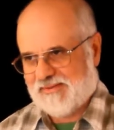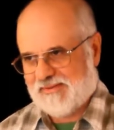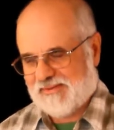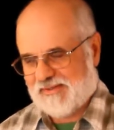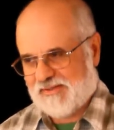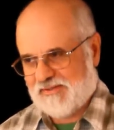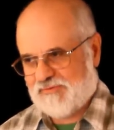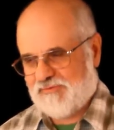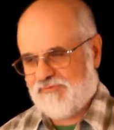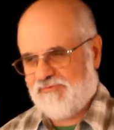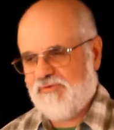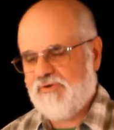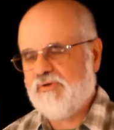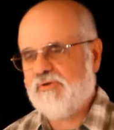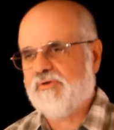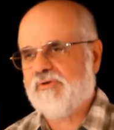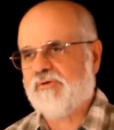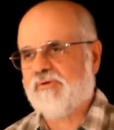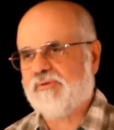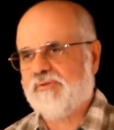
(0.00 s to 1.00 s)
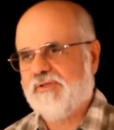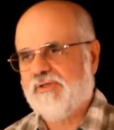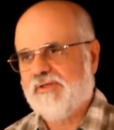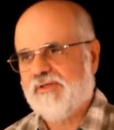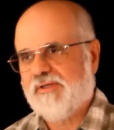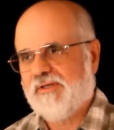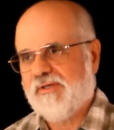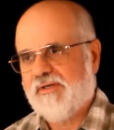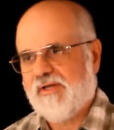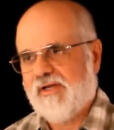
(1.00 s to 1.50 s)
Because food
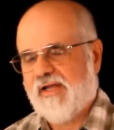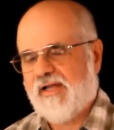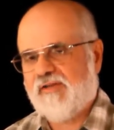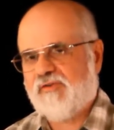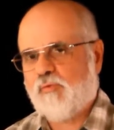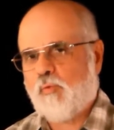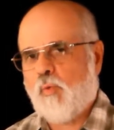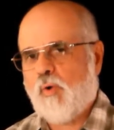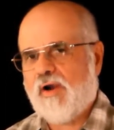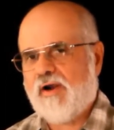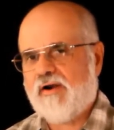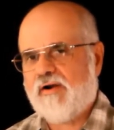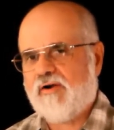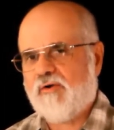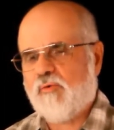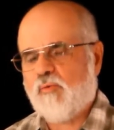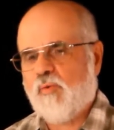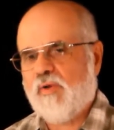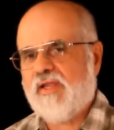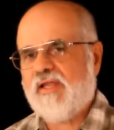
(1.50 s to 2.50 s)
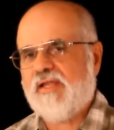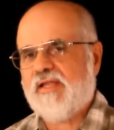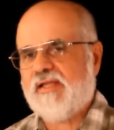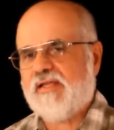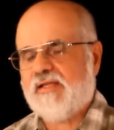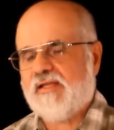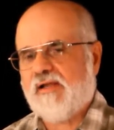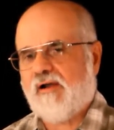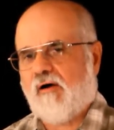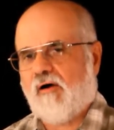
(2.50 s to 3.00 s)
is where
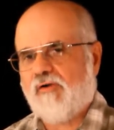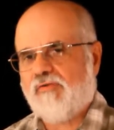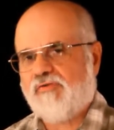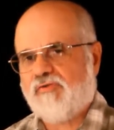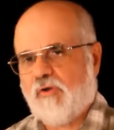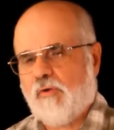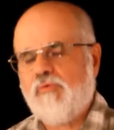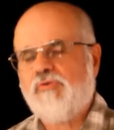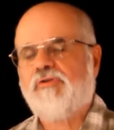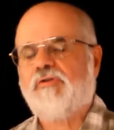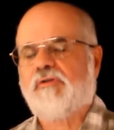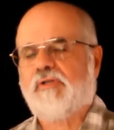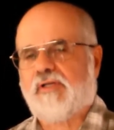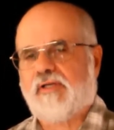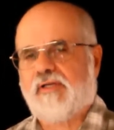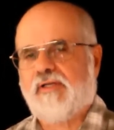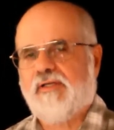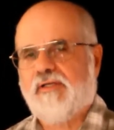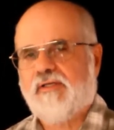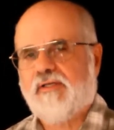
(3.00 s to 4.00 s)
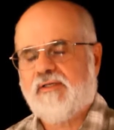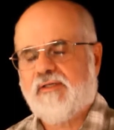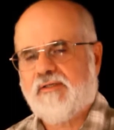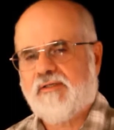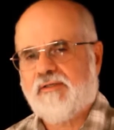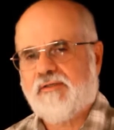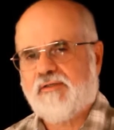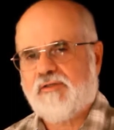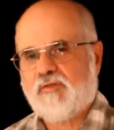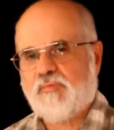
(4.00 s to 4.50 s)
we socially
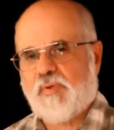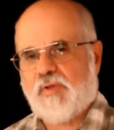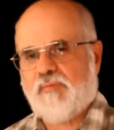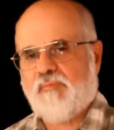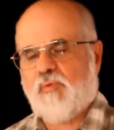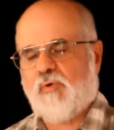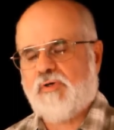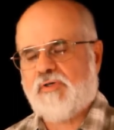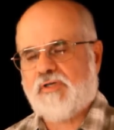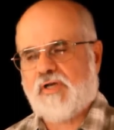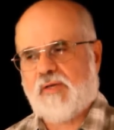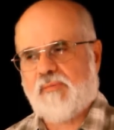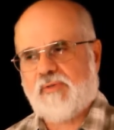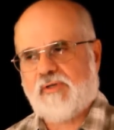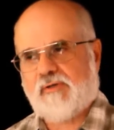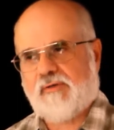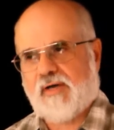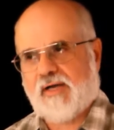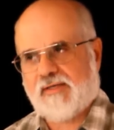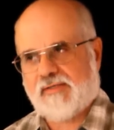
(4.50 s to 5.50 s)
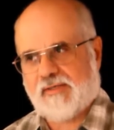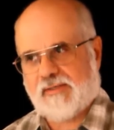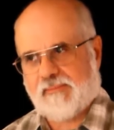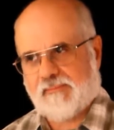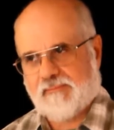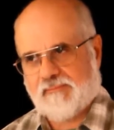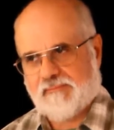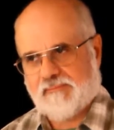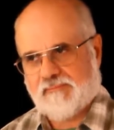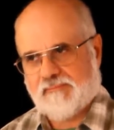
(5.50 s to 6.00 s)
spend more time interacting.
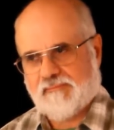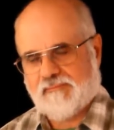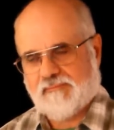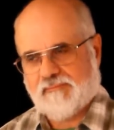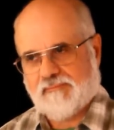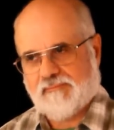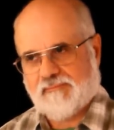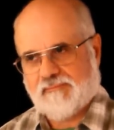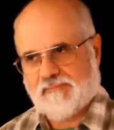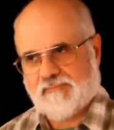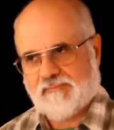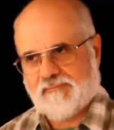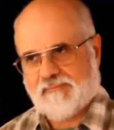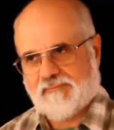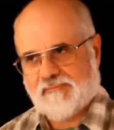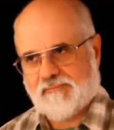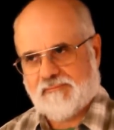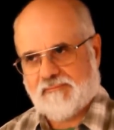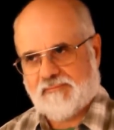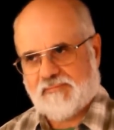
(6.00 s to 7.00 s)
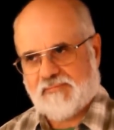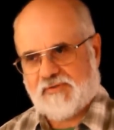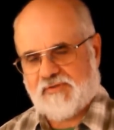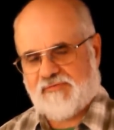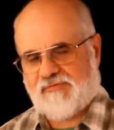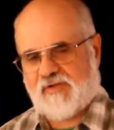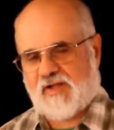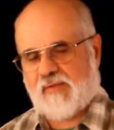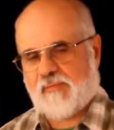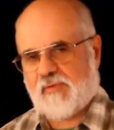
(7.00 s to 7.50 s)
The
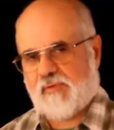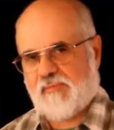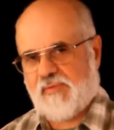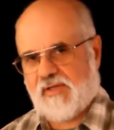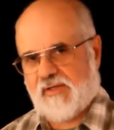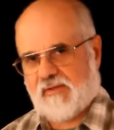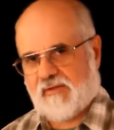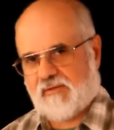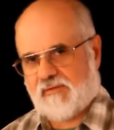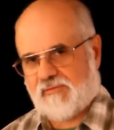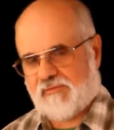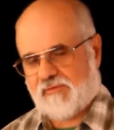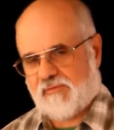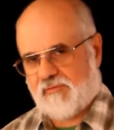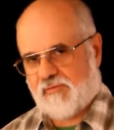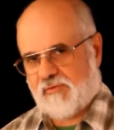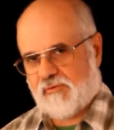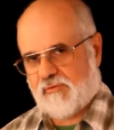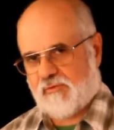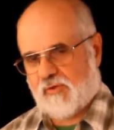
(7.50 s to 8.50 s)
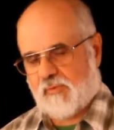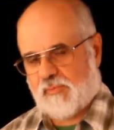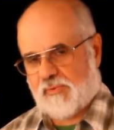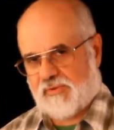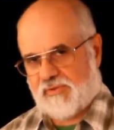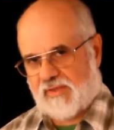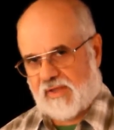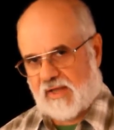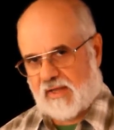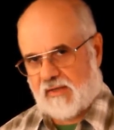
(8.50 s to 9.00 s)
family meals, if you grew up
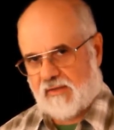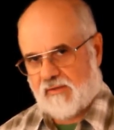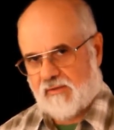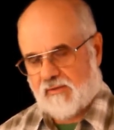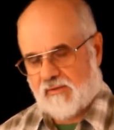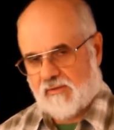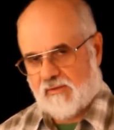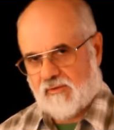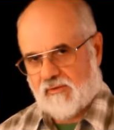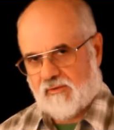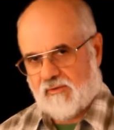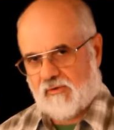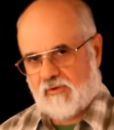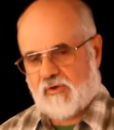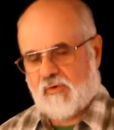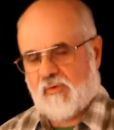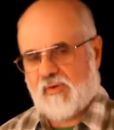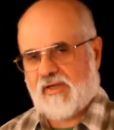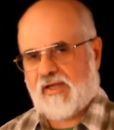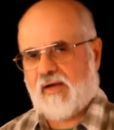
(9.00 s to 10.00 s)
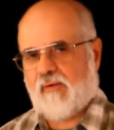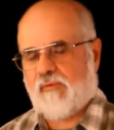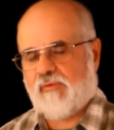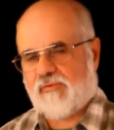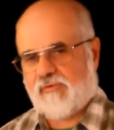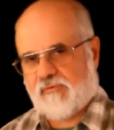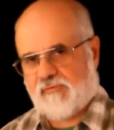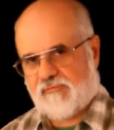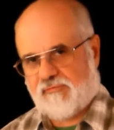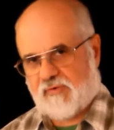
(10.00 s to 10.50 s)
with that, or going out
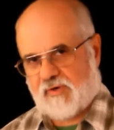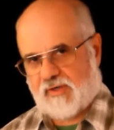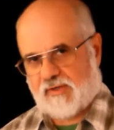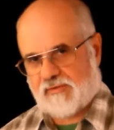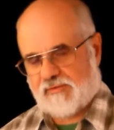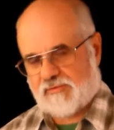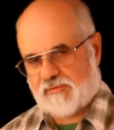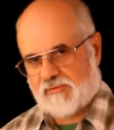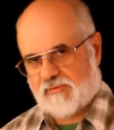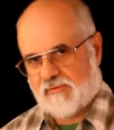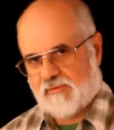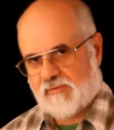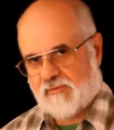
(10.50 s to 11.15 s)
with your friends.